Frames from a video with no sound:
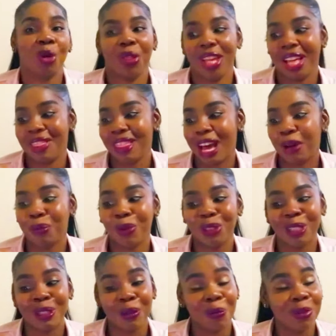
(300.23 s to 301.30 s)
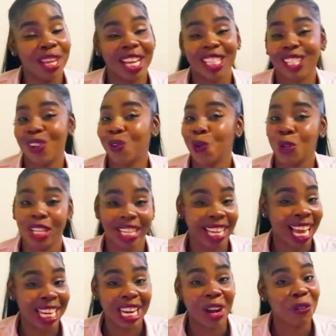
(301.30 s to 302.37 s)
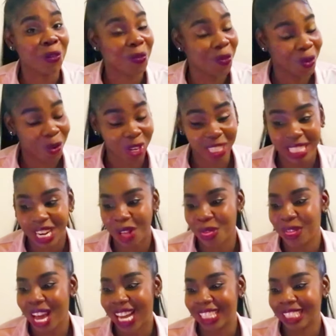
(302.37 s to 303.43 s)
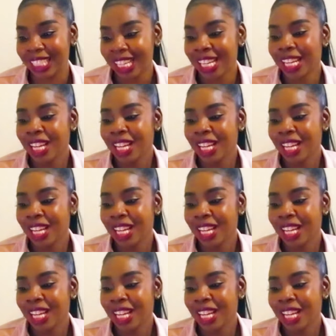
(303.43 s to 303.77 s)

more than that, but sometimes you only can afford that.